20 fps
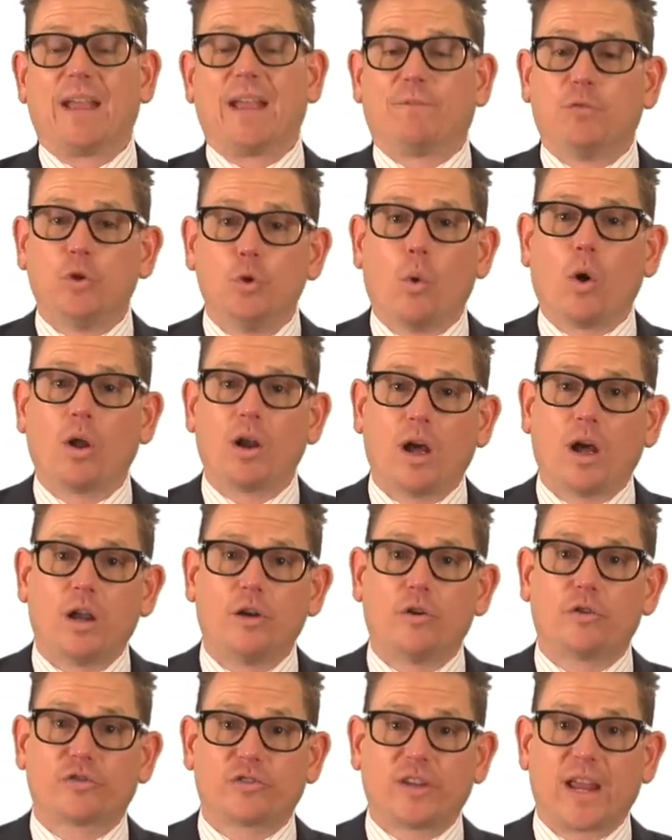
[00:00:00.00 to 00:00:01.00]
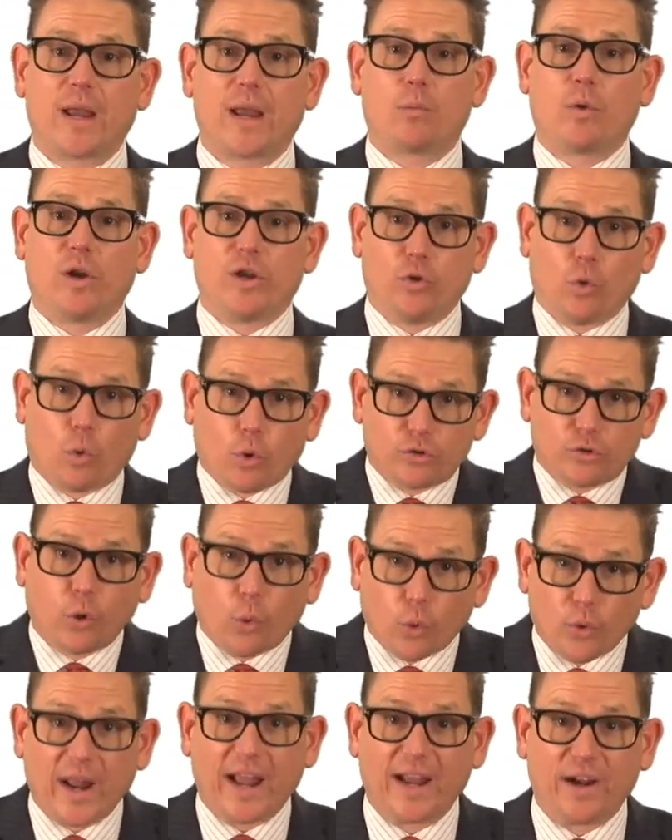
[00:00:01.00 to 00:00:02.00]
If you want to understand what your
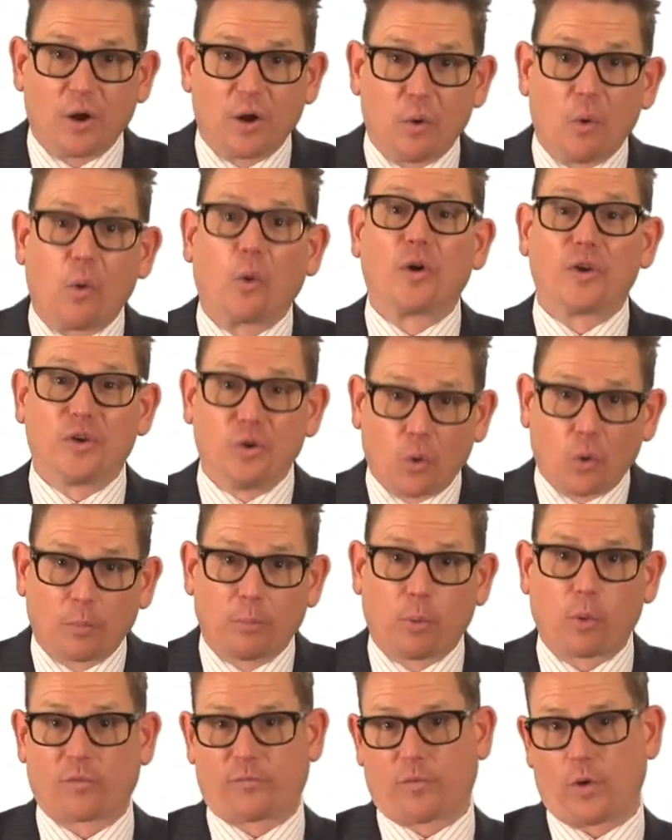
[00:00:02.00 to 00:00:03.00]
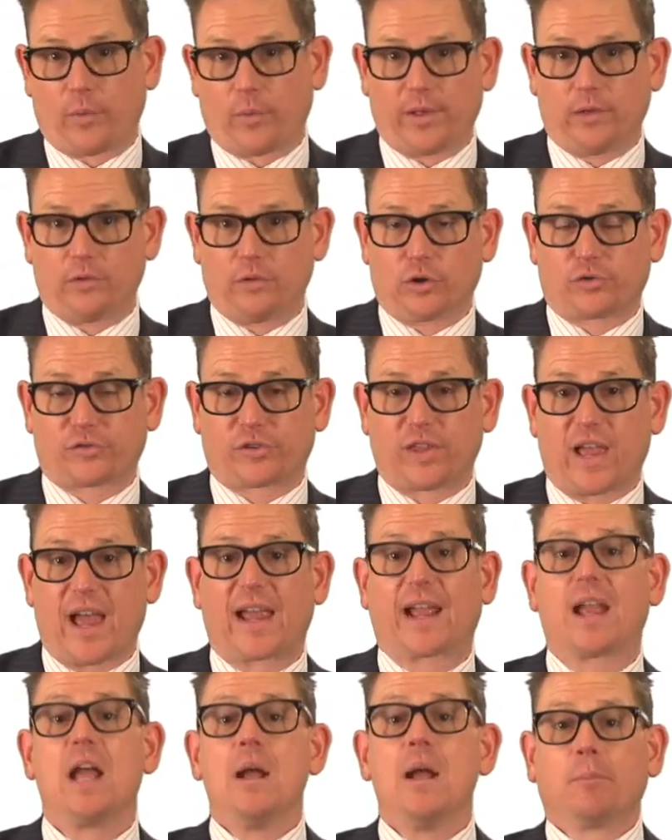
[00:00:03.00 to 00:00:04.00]
tornado or your portfolio looks
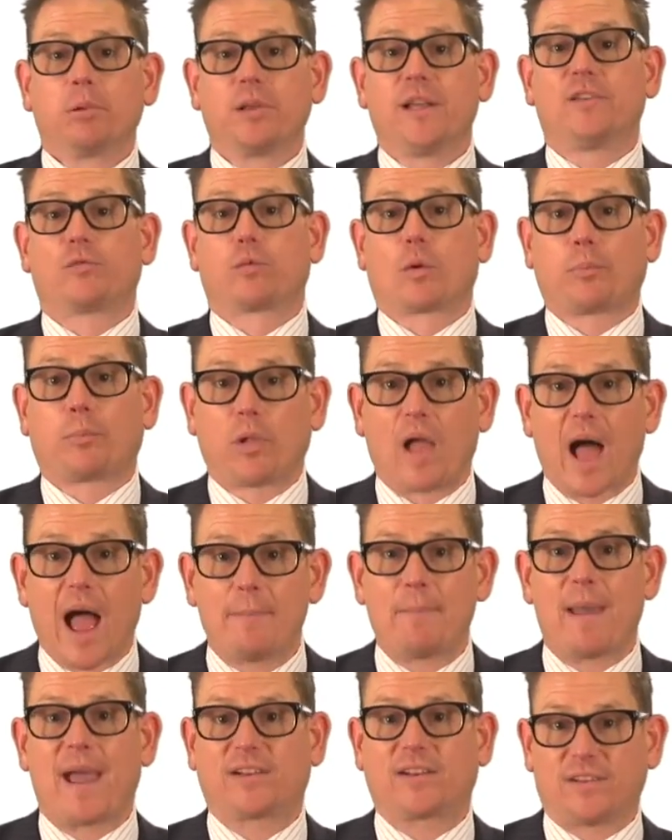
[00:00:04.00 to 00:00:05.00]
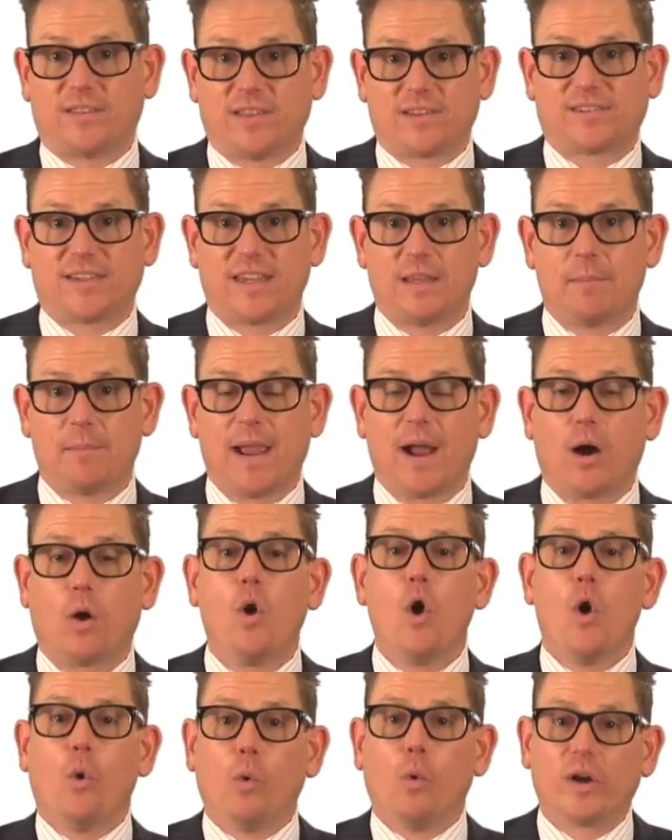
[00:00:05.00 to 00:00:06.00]
like, please reply back to this
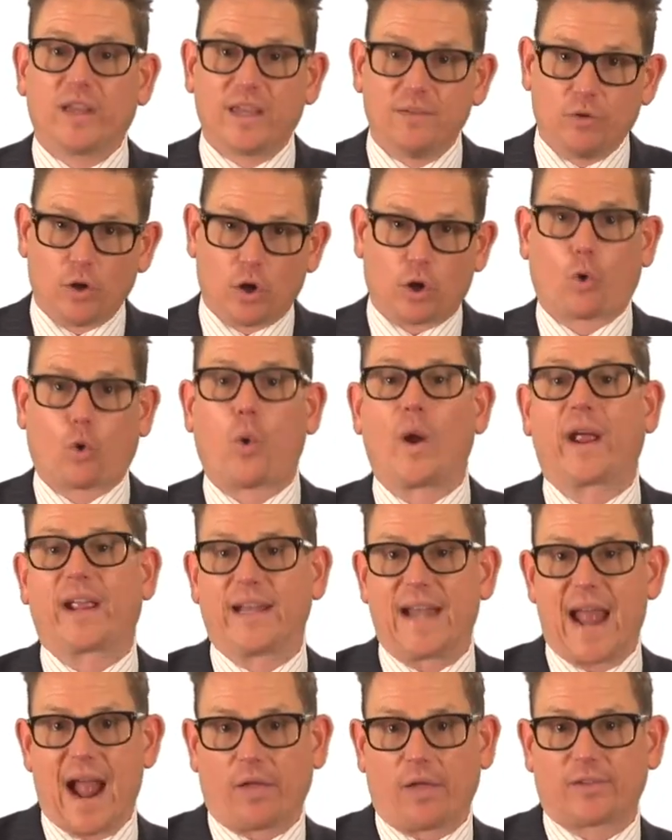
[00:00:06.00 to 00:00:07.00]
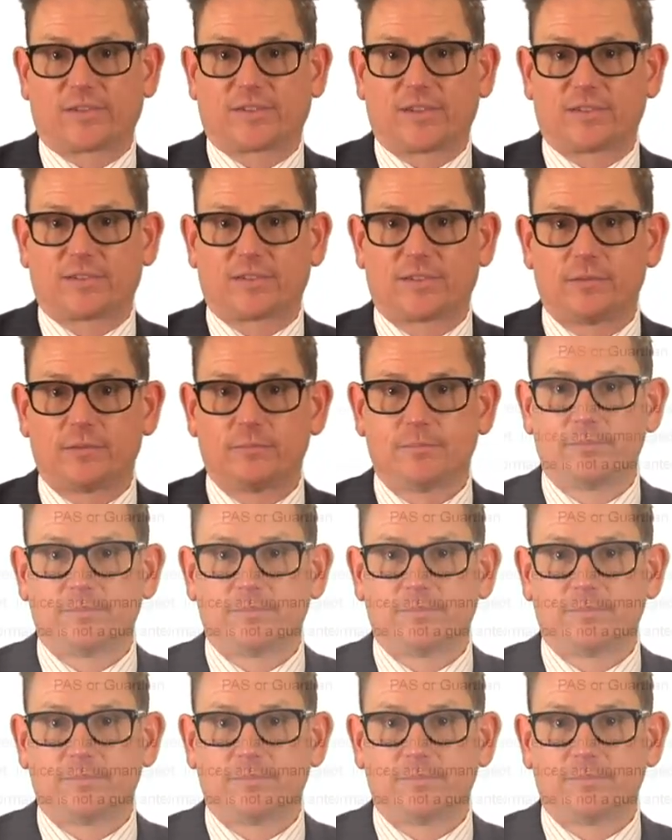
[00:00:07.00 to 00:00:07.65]
email. We'll give you a quick analysis.